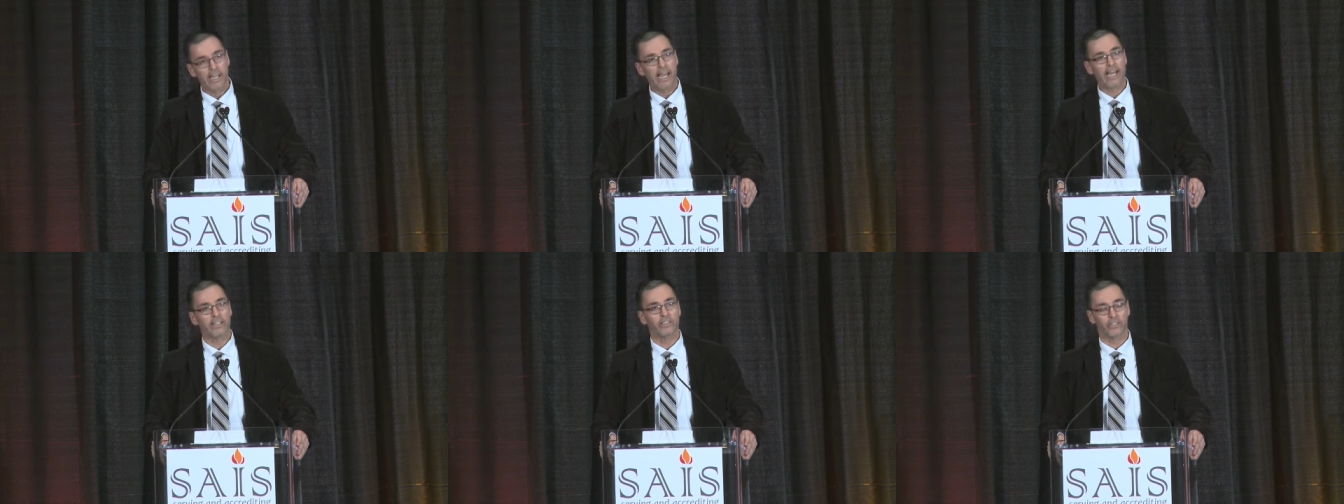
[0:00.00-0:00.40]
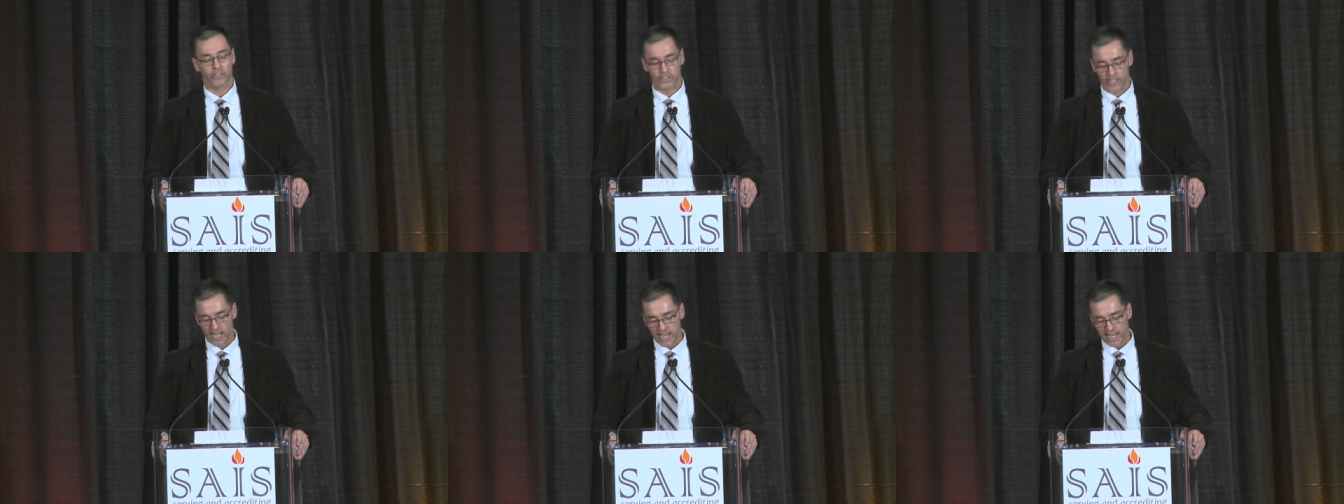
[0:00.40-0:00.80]

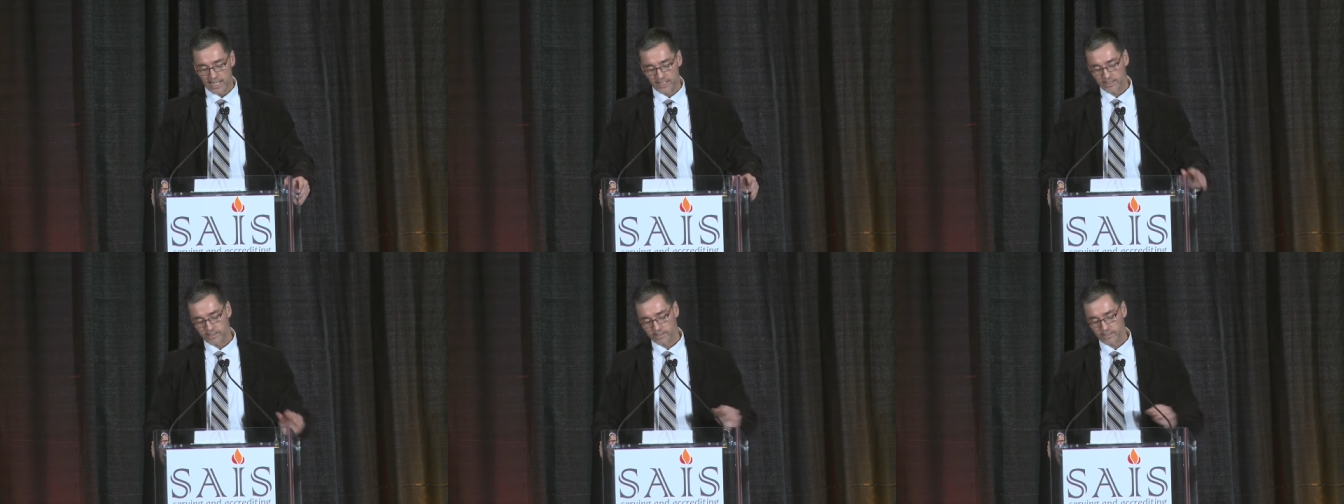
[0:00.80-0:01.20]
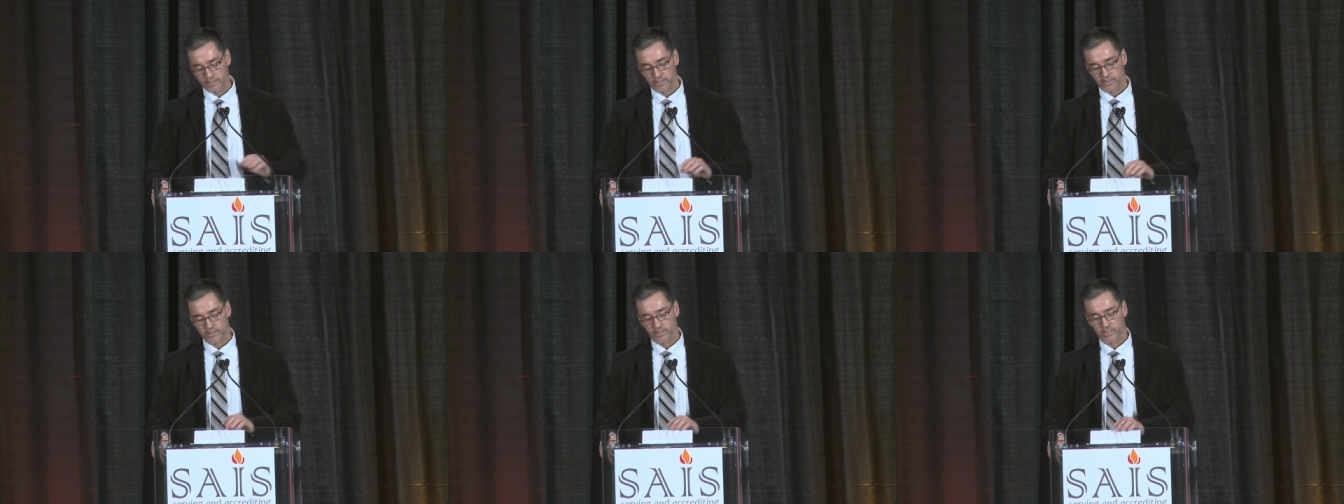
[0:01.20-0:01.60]
Exercise,
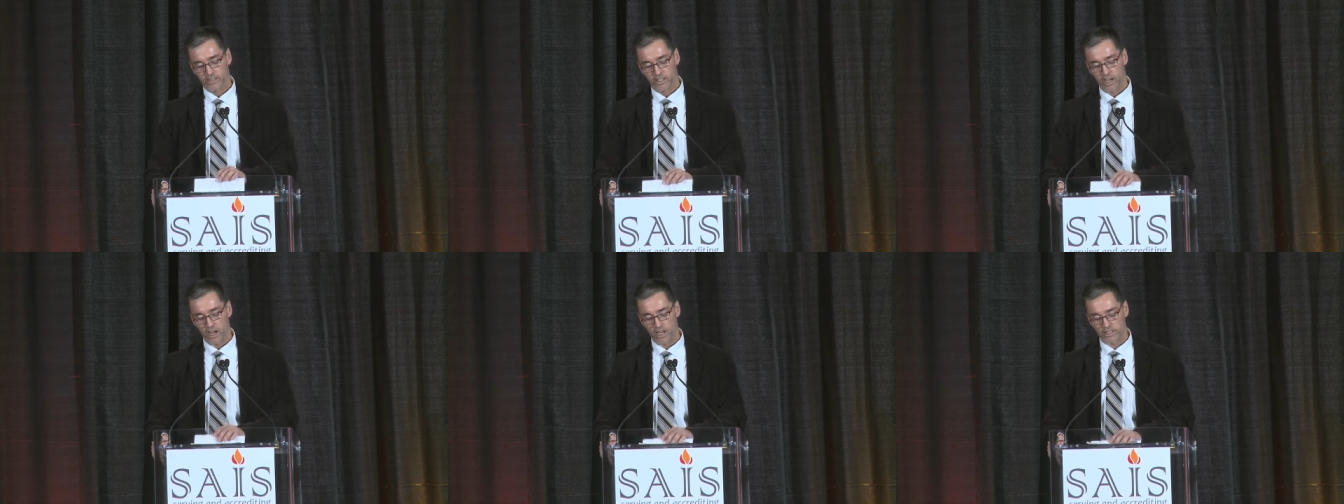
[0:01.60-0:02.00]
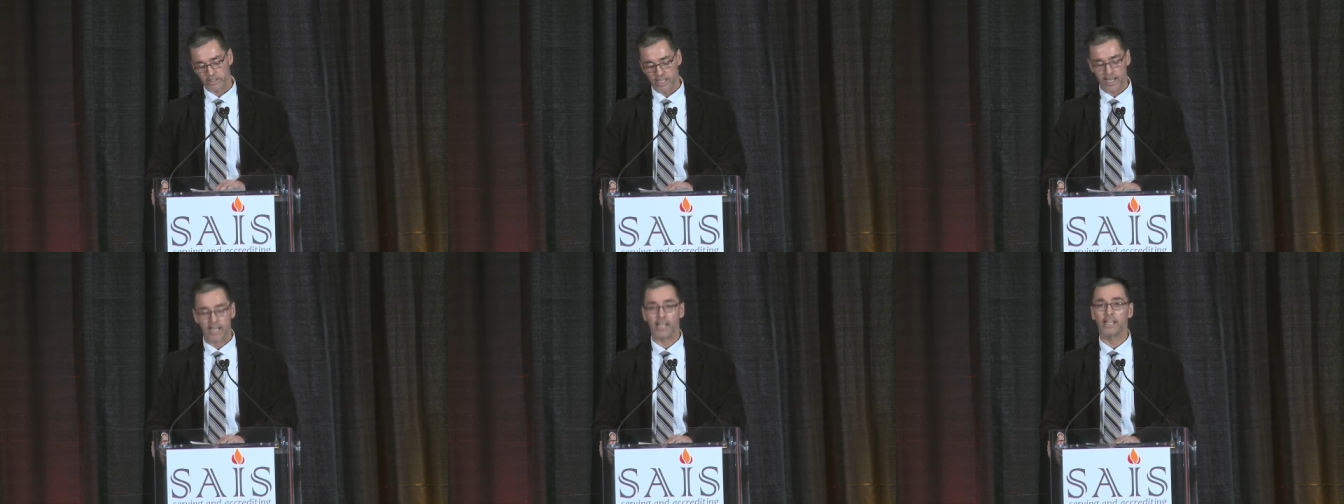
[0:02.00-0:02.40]

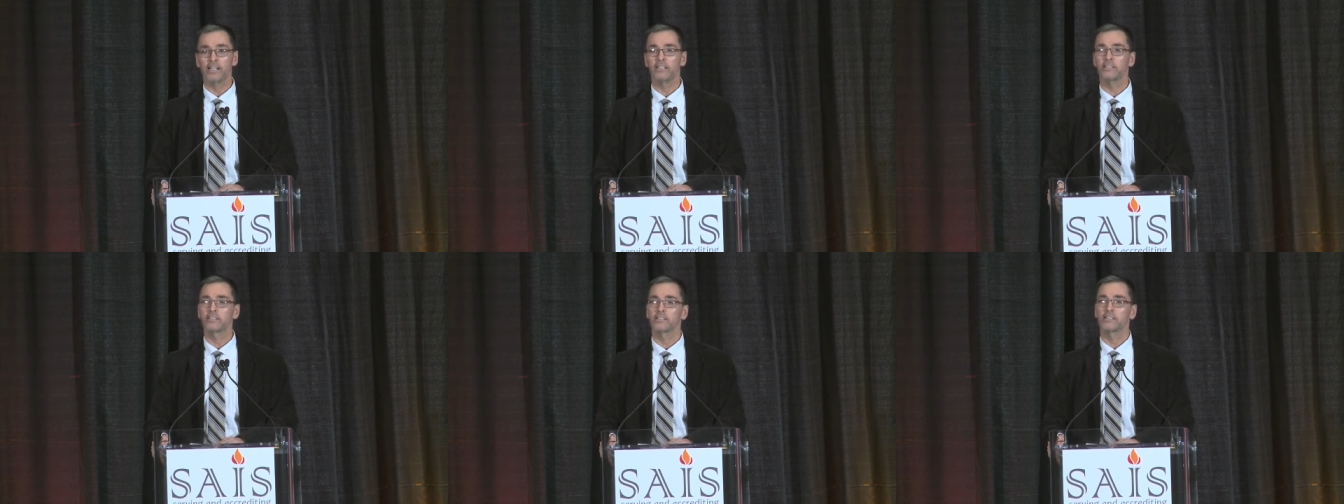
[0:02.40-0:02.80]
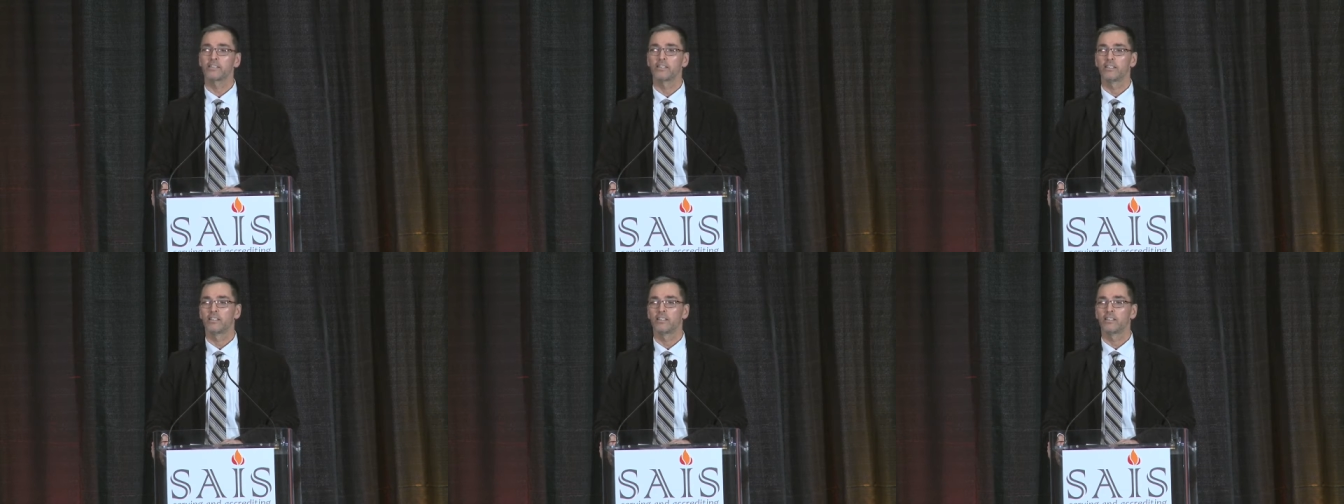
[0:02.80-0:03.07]
cognize,